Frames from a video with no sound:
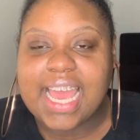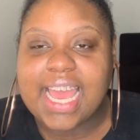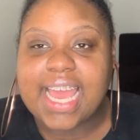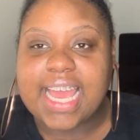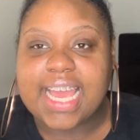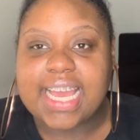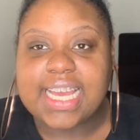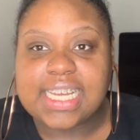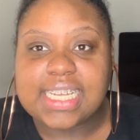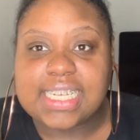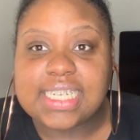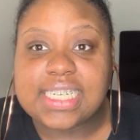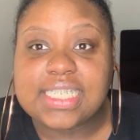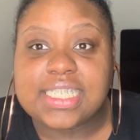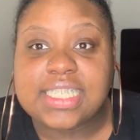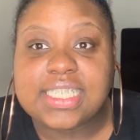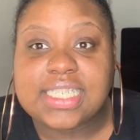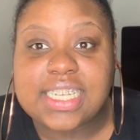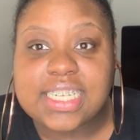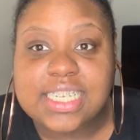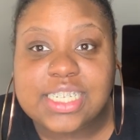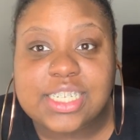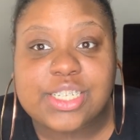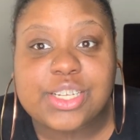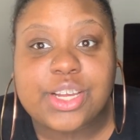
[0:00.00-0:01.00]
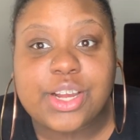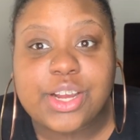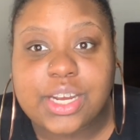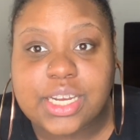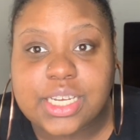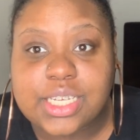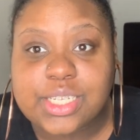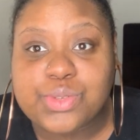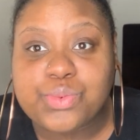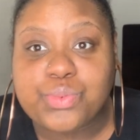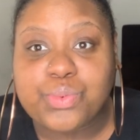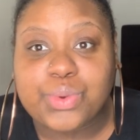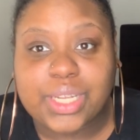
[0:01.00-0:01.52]
And this girl
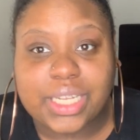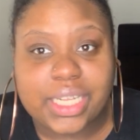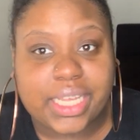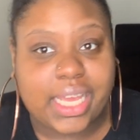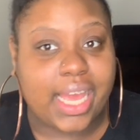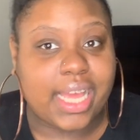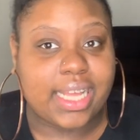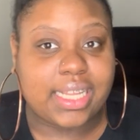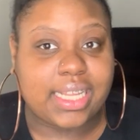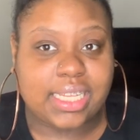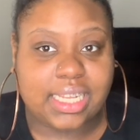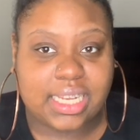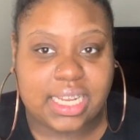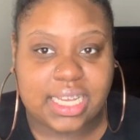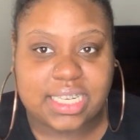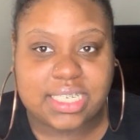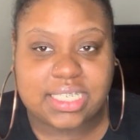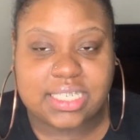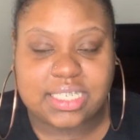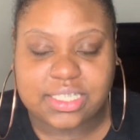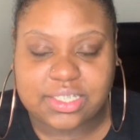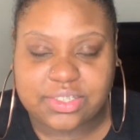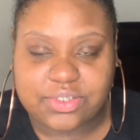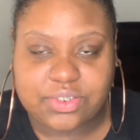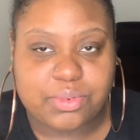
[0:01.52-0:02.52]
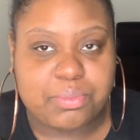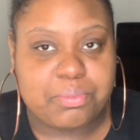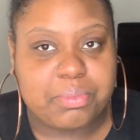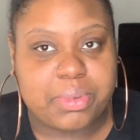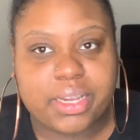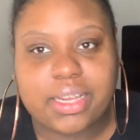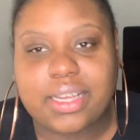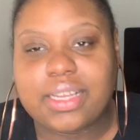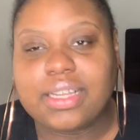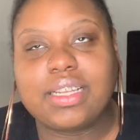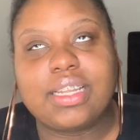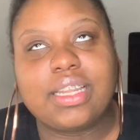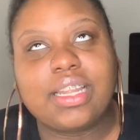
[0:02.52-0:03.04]
is really acting like she's from
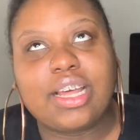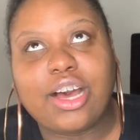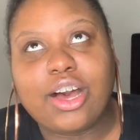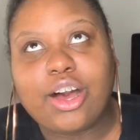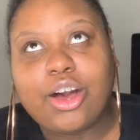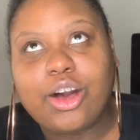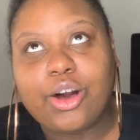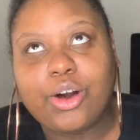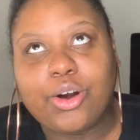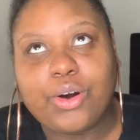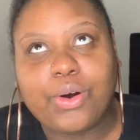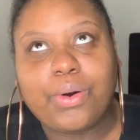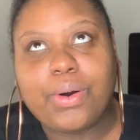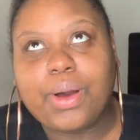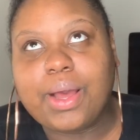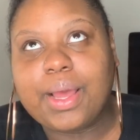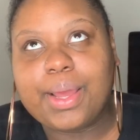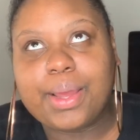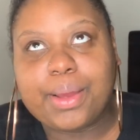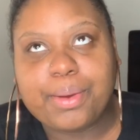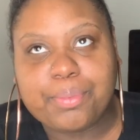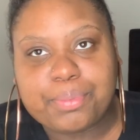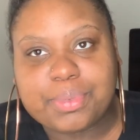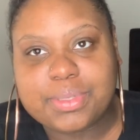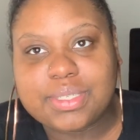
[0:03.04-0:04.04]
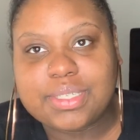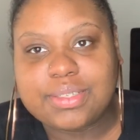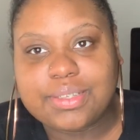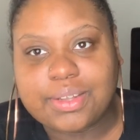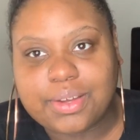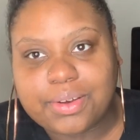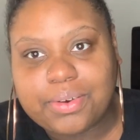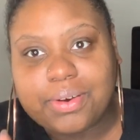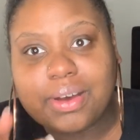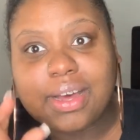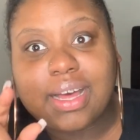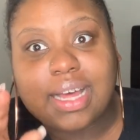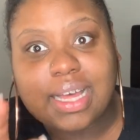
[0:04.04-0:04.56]
Britain the whole
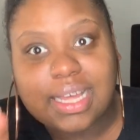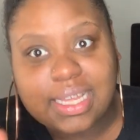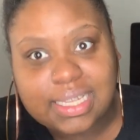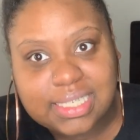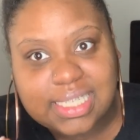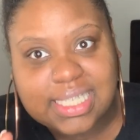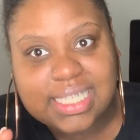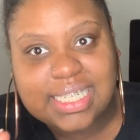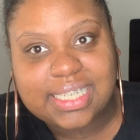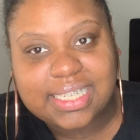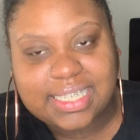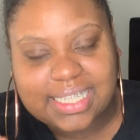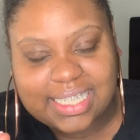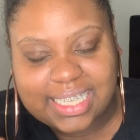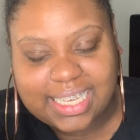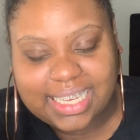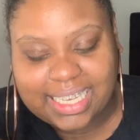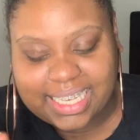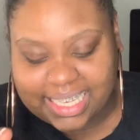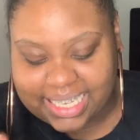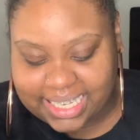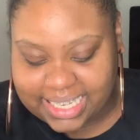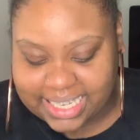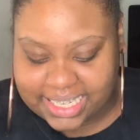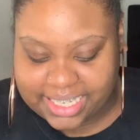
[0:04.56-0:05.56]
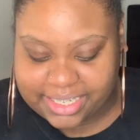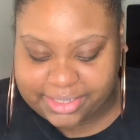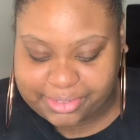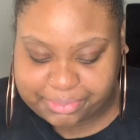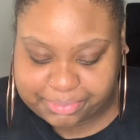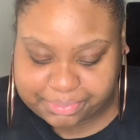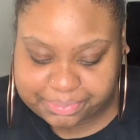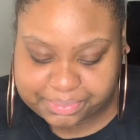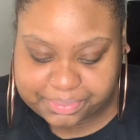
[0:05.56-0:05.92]
episode until the end.